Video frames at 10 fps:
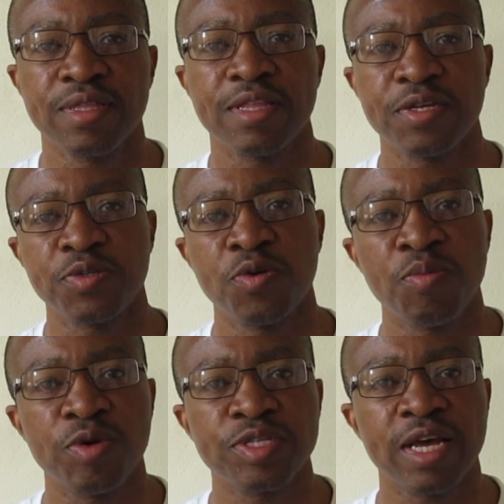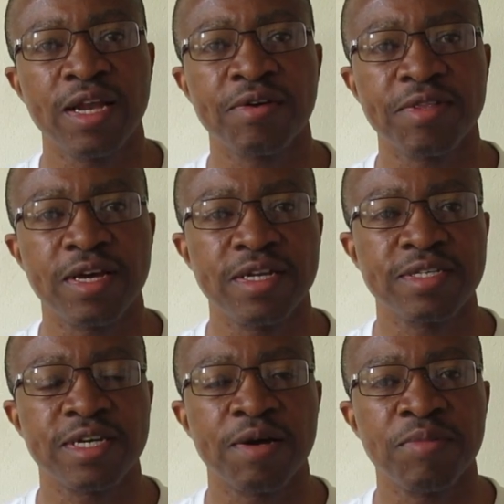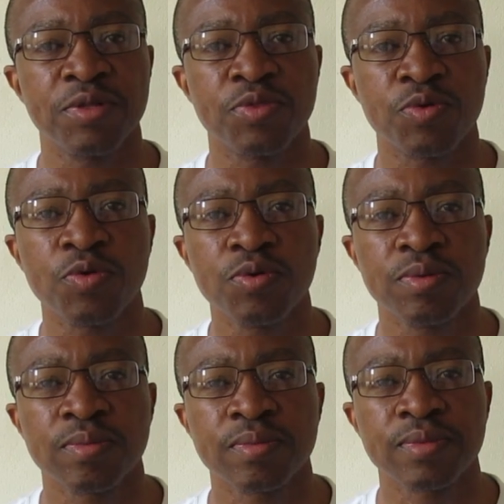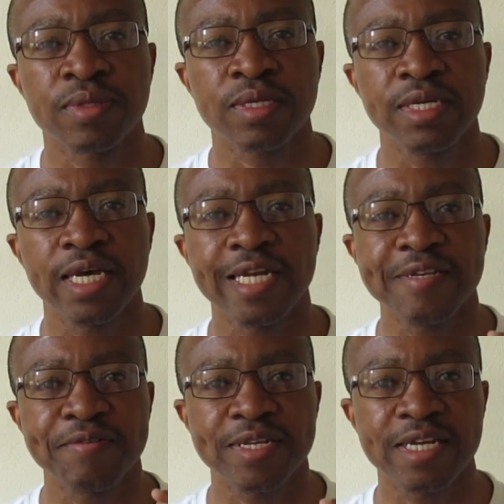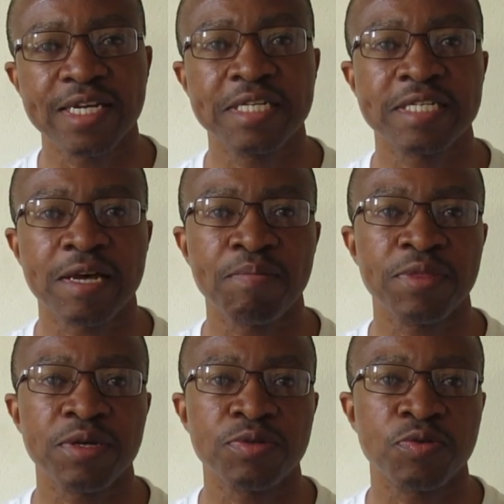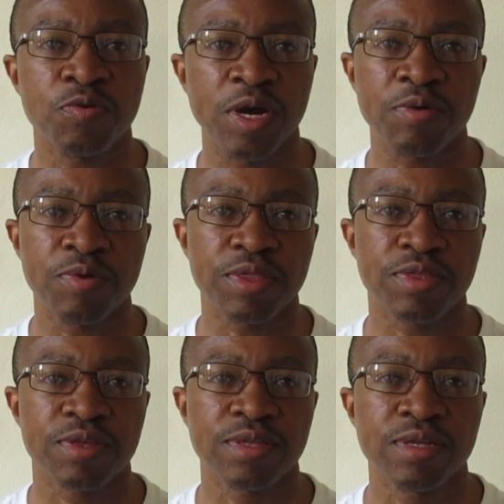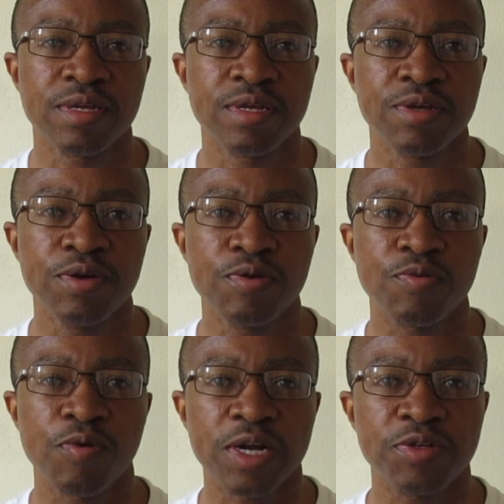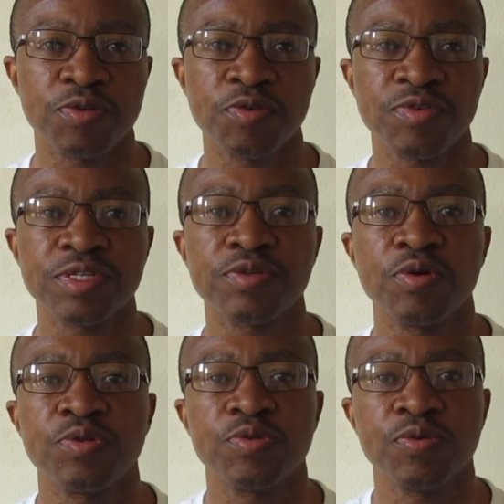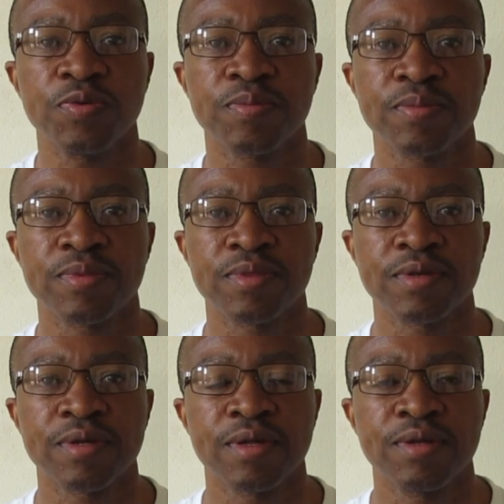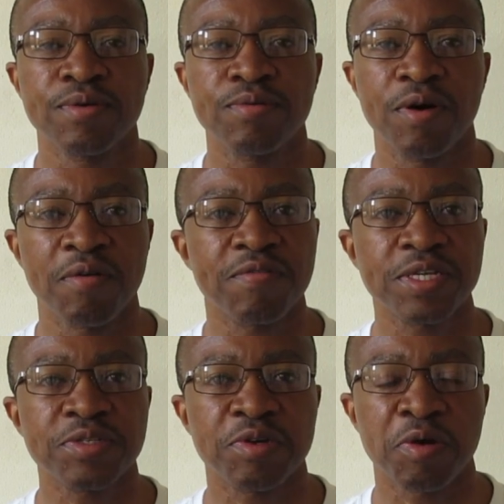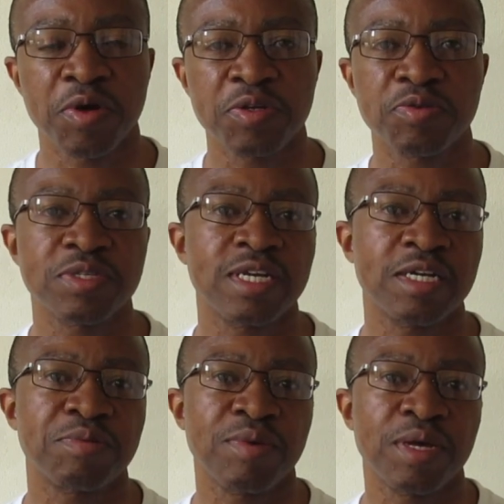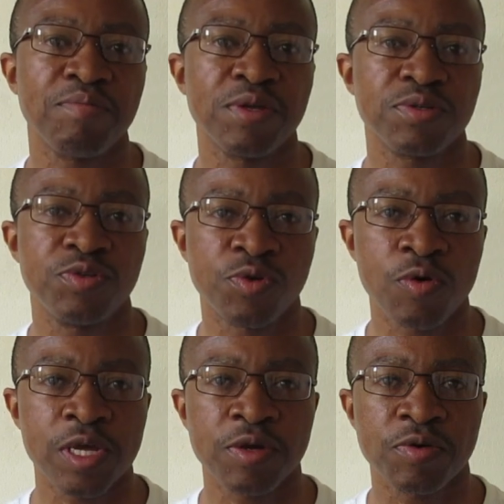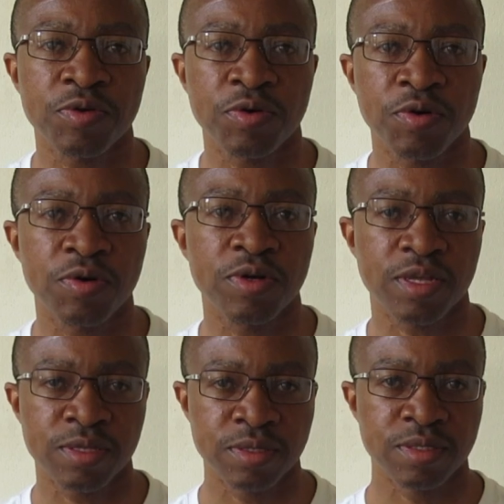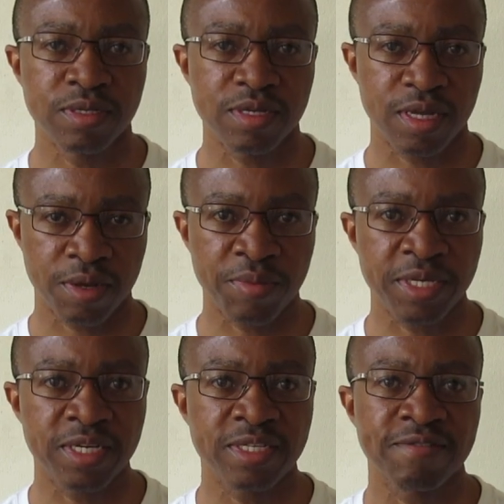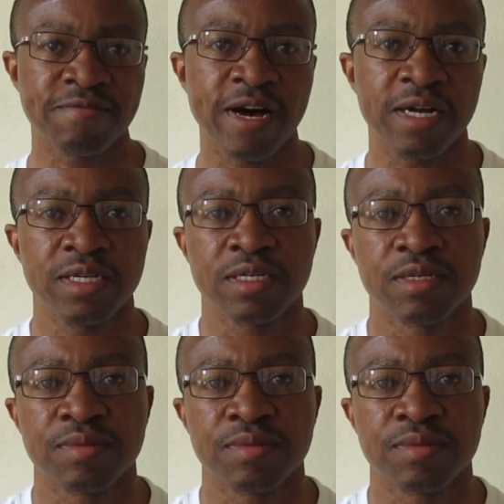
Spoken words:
There's no more salary that is coming through and you need something to work with. What do you resort to? Well, first you're going to start maybe drawing on your emergency fund.